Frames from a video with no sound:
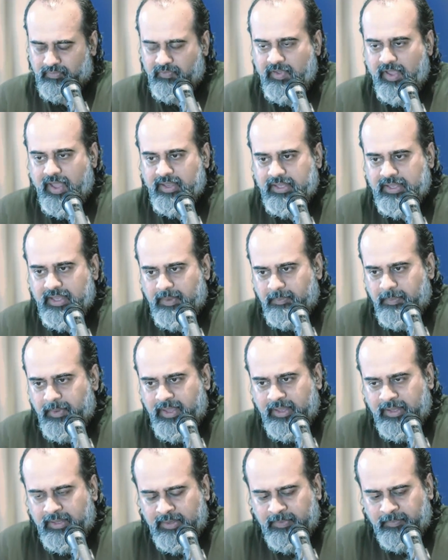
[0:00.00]
We are
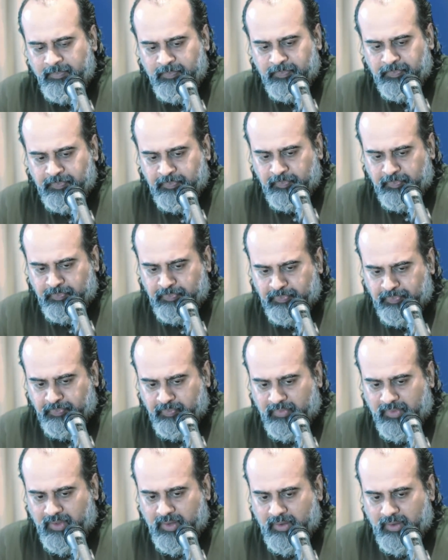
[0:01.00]
keeping
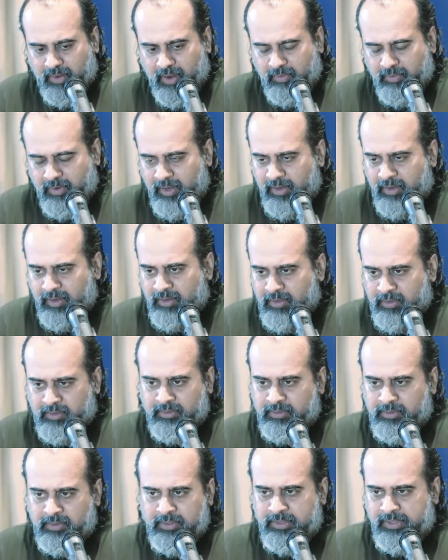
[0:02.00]
our
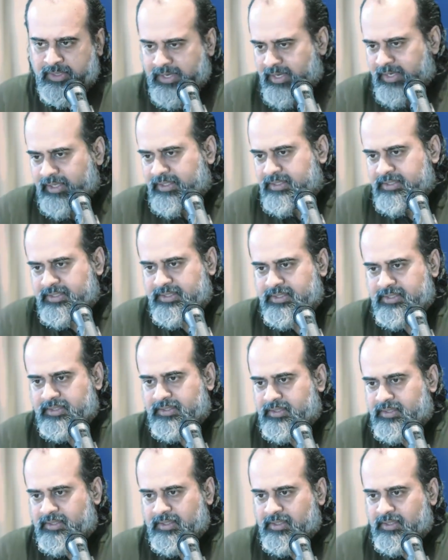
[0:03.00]

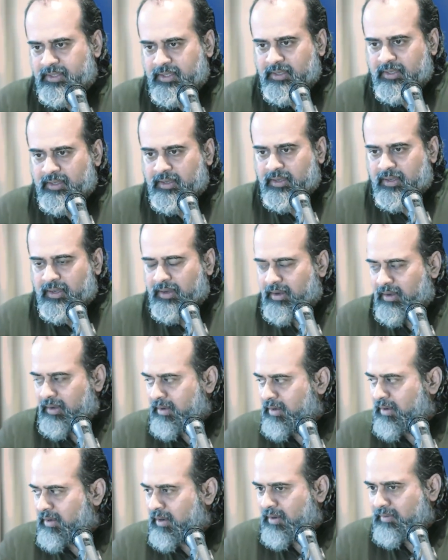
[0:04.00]
kids,
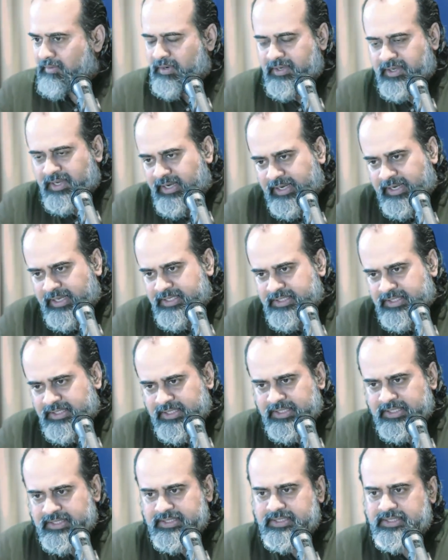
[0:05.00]
our
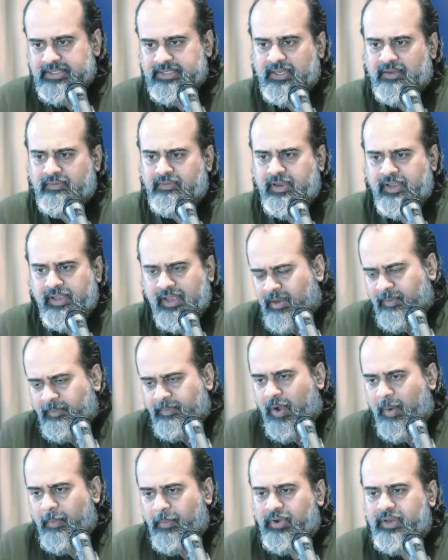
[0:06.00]
teenagers, our young
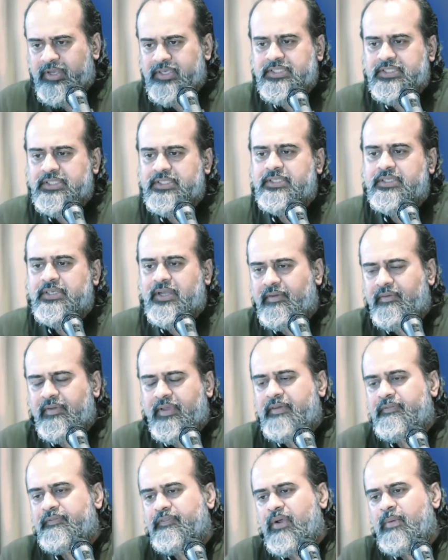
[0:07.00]
population
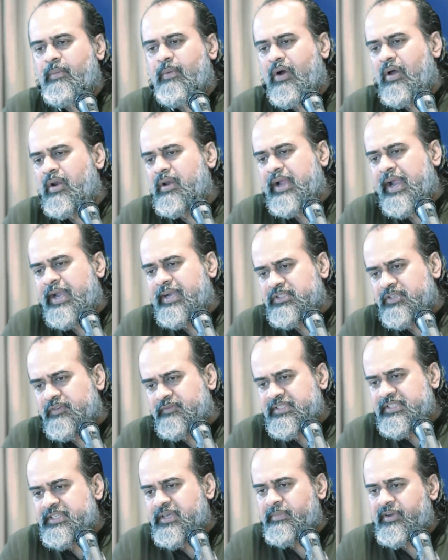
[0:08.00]
away from all kinds of
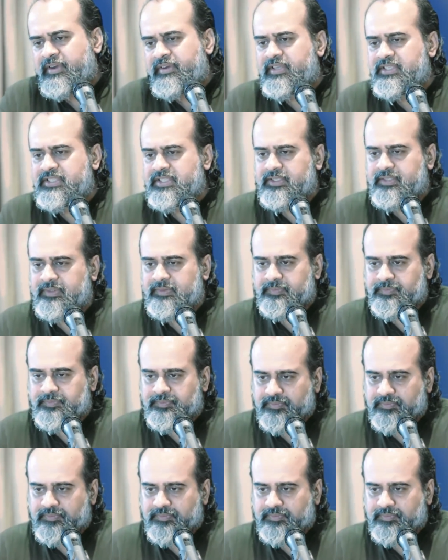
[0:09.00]
wisdom literature.